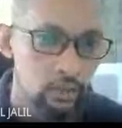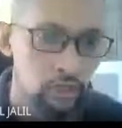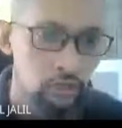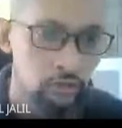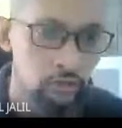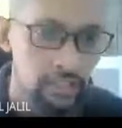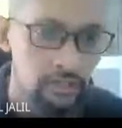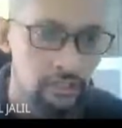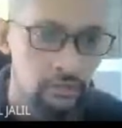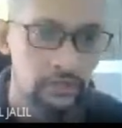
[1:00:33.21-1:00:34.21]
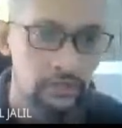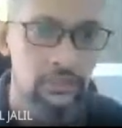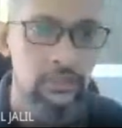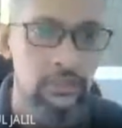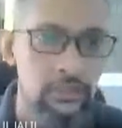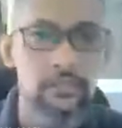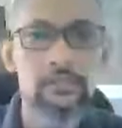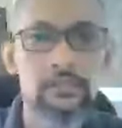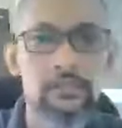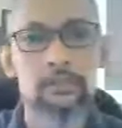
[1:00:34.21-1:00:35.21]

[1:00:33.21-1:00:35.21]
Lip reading: created basically,